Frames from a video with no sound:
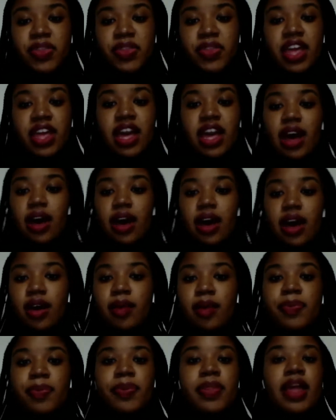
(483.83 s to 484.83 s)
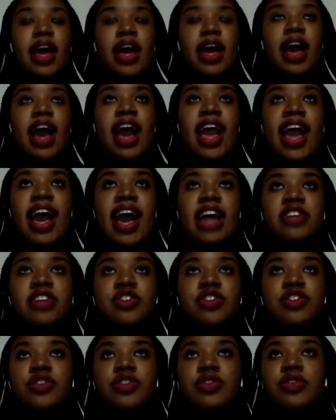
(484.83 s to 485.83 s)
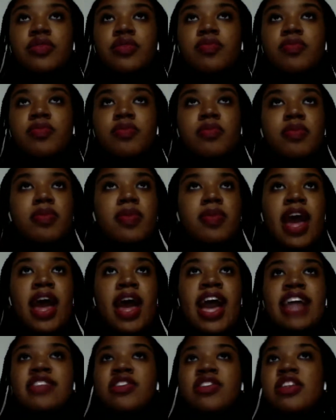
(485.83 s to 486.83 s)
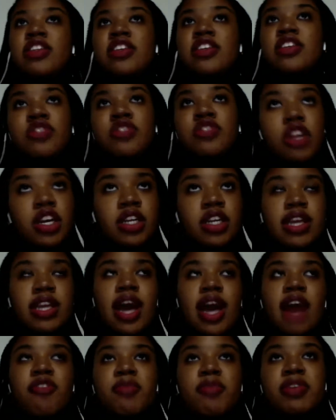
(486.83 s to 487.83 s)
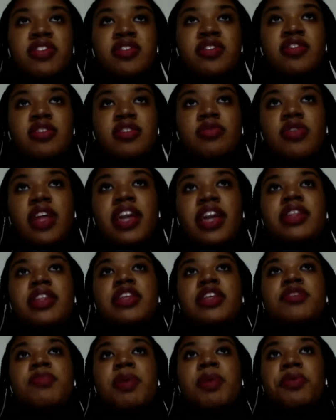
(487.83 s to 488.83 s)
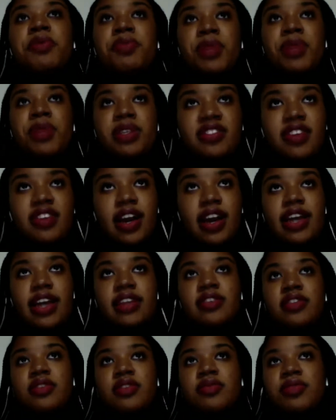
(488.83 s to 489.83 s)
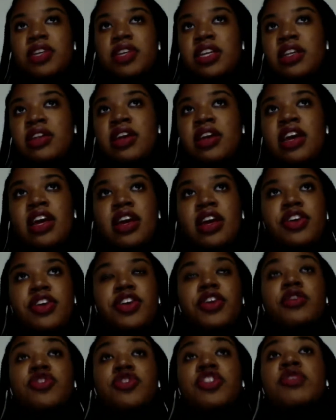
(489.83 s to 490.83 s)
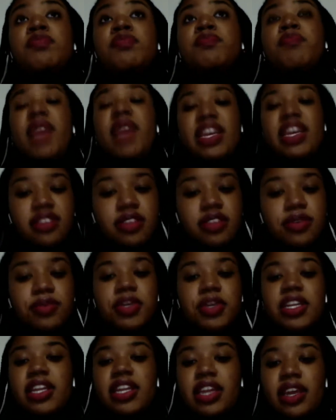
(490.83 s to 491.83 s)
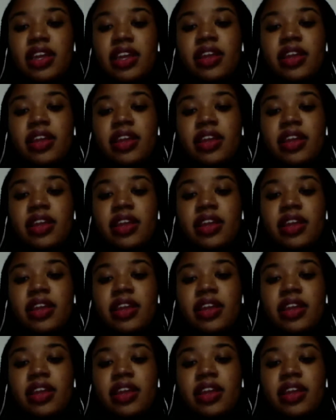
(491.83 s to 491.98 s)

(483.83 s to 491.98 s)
I had to at least learn the alphabet system so I can at least be able to read signs and read, you know, just basic reading.